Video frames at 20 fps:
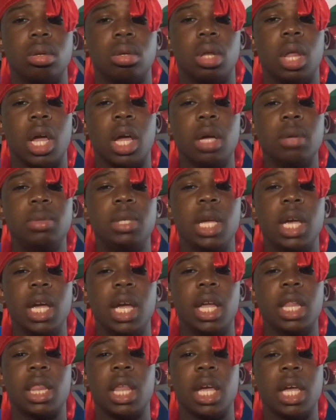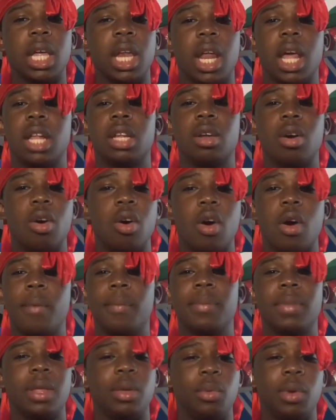Like, I'm sitting here thinking that,
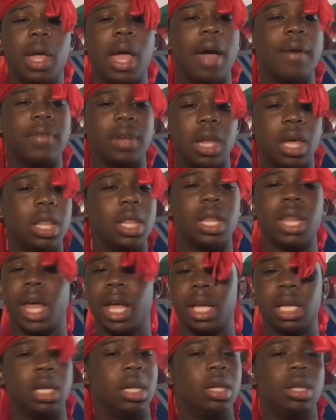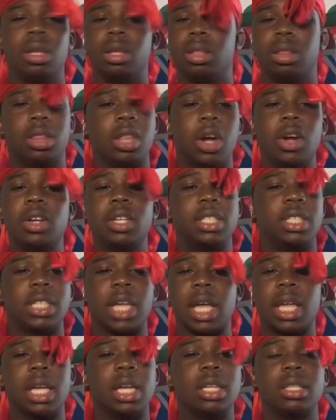um, we have another, like, 30
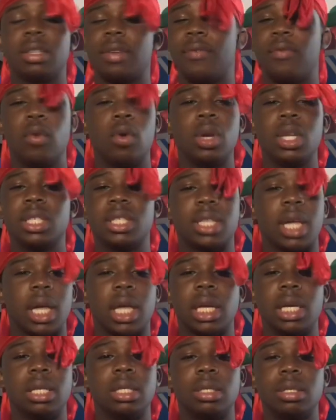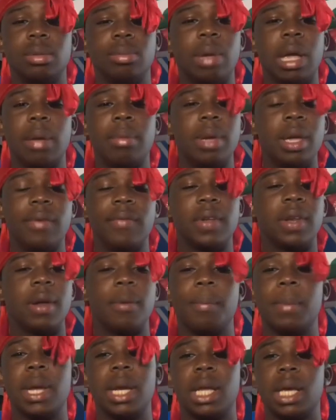seconds, 40 seconds, maybe even
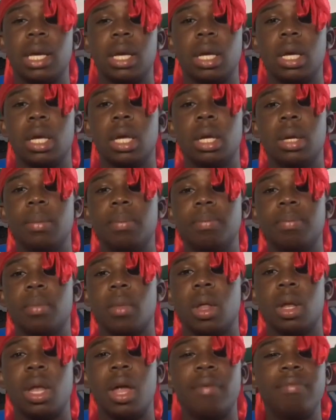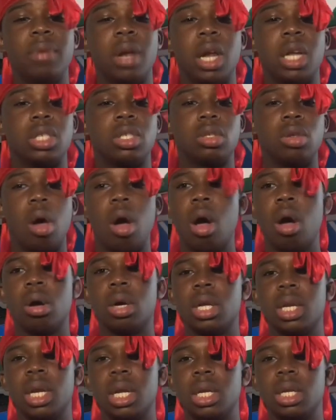a minute left of the
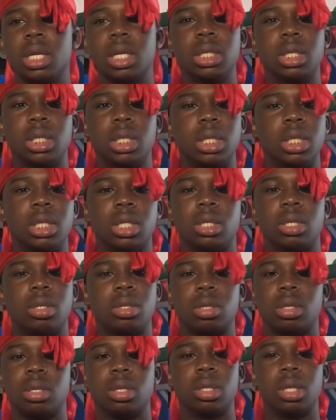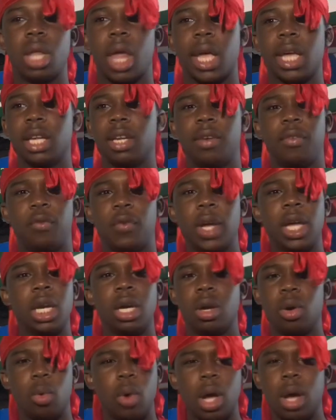song, and then it's just, like, it's
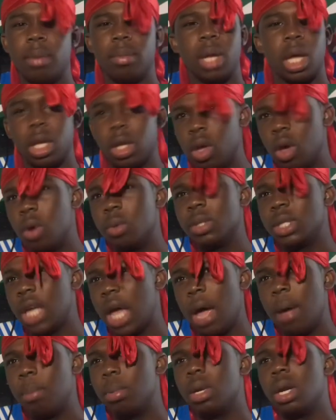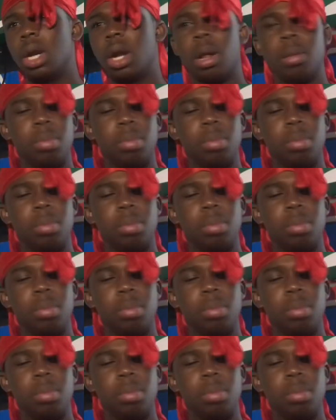fading away. I'm like, yo, what's happening?